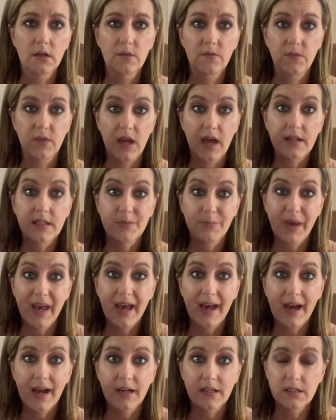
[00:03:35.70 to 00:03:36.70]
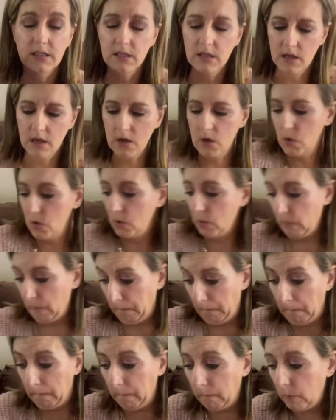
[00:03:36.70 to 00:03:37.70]
That's packed. Oh,
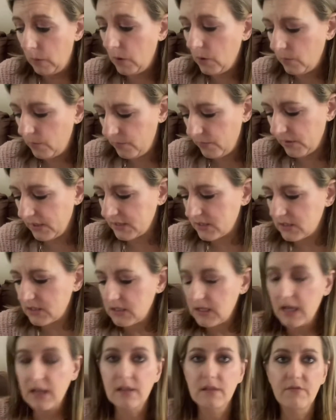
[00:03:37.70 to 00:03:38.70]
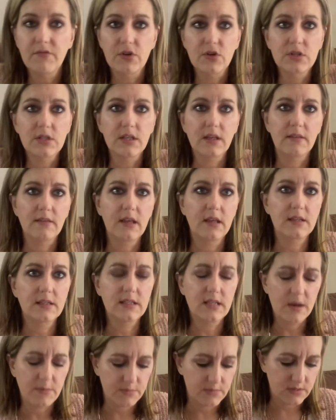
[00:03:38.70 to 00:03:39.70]
well, well, let's take the first thing that
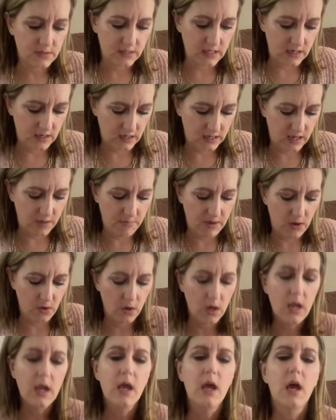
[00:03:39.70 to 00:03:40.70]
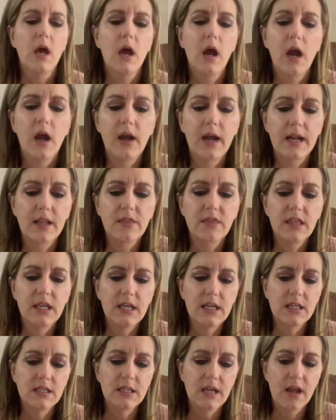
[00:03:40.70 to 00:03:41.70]
stuck, that came out. All right,
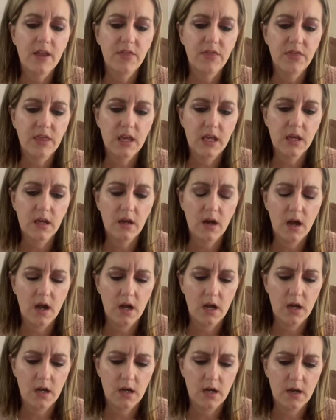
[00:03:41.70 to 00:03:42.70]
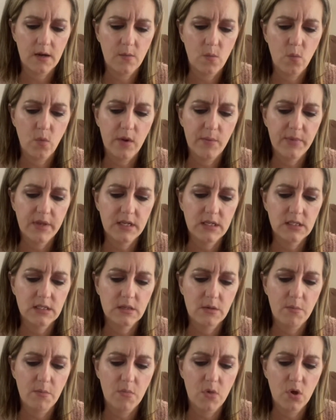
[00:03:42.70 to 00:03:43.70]
these I think are women's
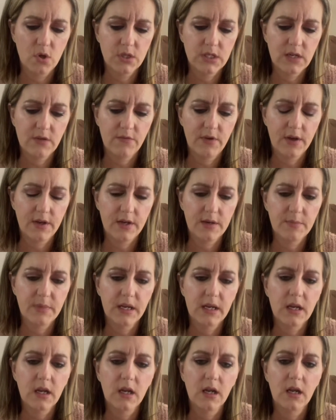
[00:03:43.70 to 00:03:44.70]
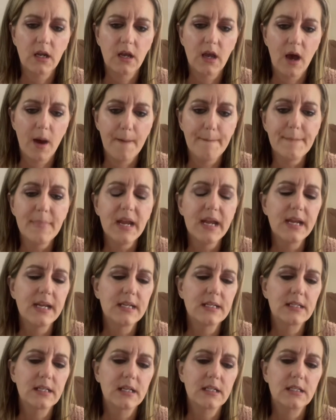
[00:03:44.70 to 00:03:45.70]
multivitamin
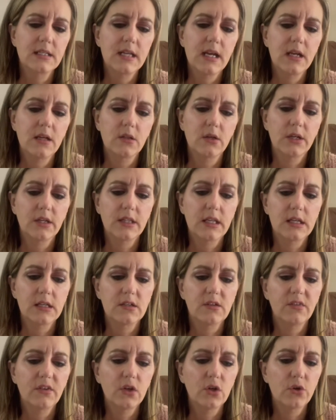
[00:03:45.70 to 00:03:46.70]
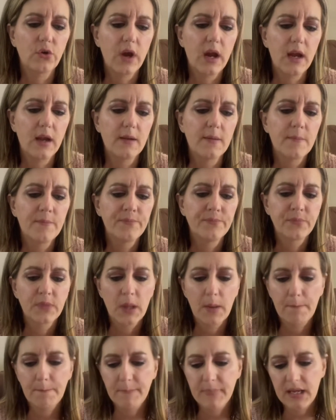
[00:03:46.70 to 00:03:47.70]
gummies. Let's take a look at these. Feel great,
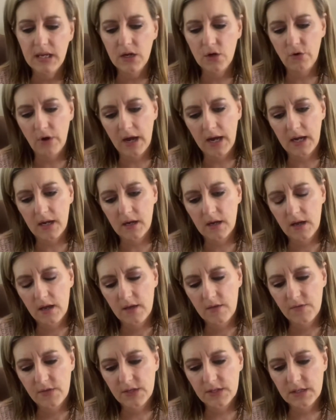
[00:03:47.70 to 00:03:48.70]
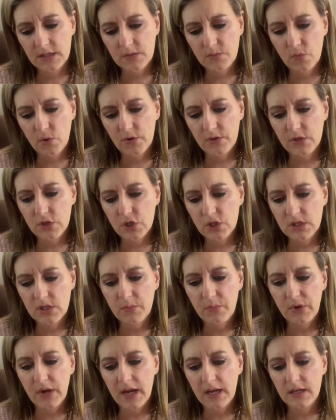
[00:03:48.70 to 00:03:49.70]
be great. This is more than just a
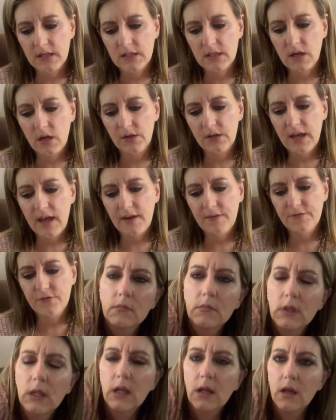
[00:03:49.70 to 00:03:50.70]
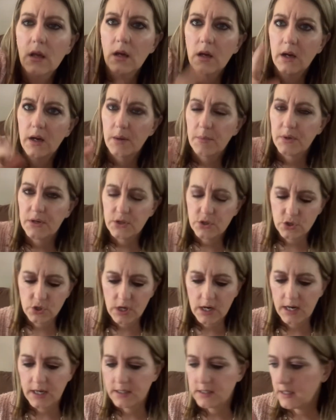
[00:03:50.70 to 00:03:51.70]
brand. It's called F. All right, I'm gonna
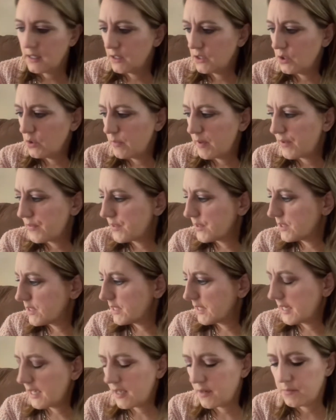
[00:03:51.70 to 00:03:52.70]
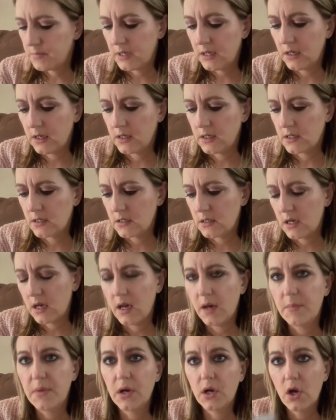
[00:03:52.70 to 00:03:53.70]
try telling you about this again because
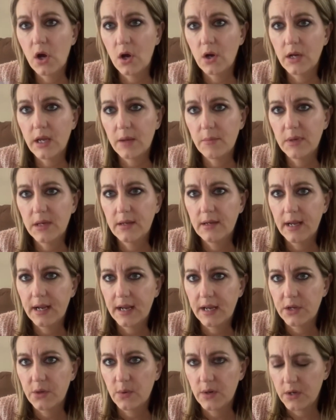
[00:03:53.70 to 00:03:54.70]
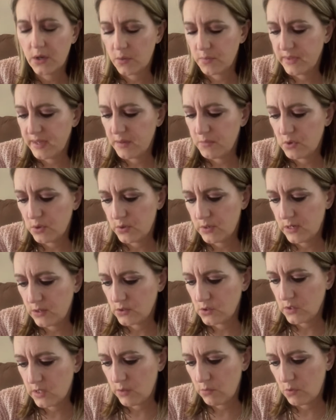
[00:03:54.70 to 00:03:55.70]
um, a call came in. I got you on airplane mode now,
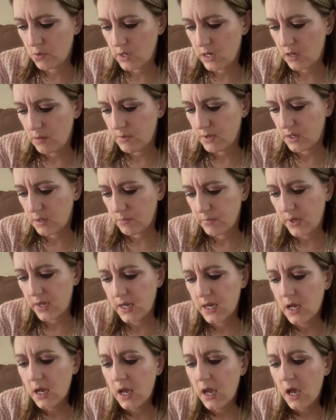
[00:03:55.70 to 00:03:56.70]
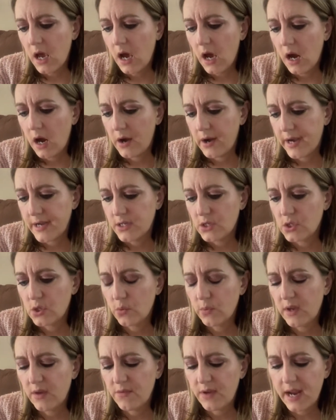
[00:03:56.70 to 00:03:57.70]
so that won't happen. But all right, so
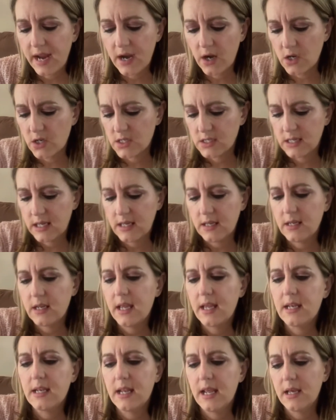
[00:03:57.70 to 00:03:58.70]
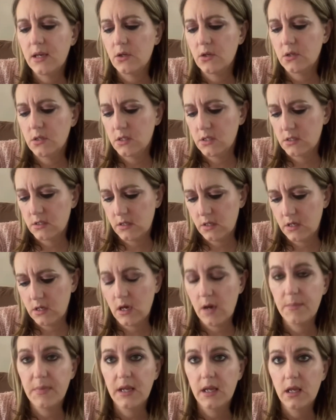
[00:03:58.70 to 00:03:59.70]
we have a hair, skin, and nails
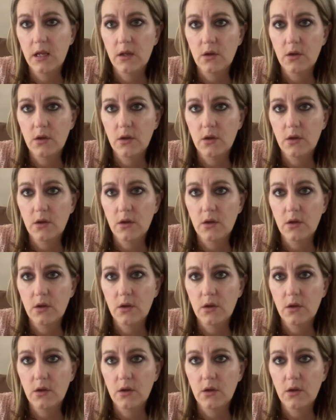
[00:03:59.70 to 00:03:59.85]
gummy